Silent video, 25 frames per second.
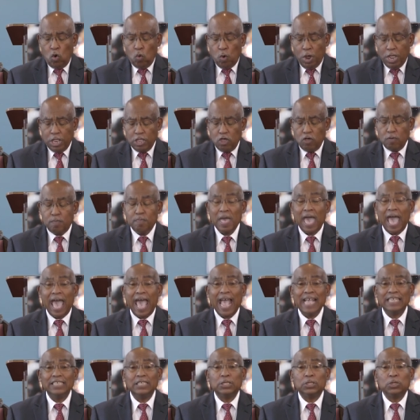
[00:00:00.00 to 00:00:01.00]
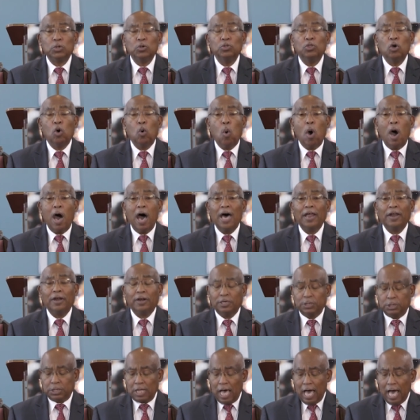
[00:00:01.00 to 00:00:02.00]
When you pass through the
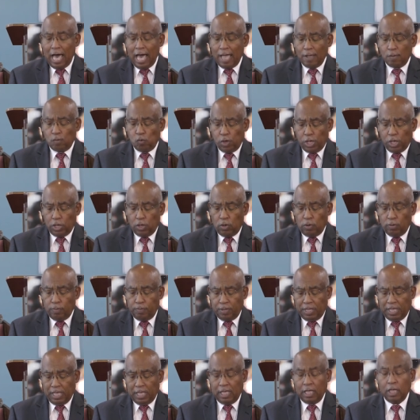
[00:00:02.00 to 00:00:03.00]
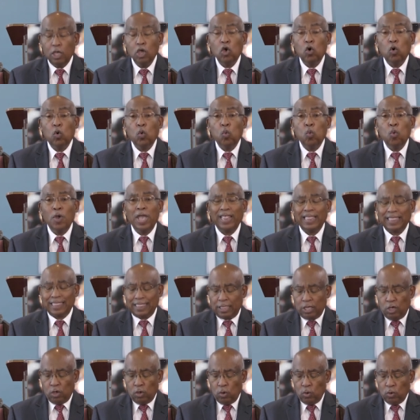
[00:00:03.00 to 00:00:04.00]
waters, I will be
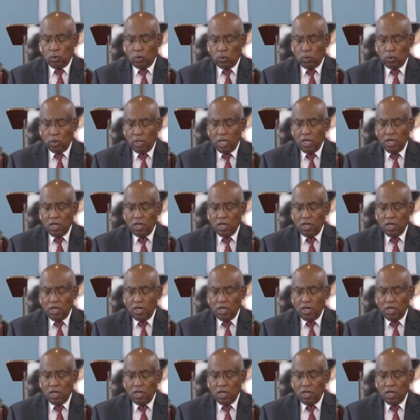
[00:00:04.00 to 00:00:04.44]
with you.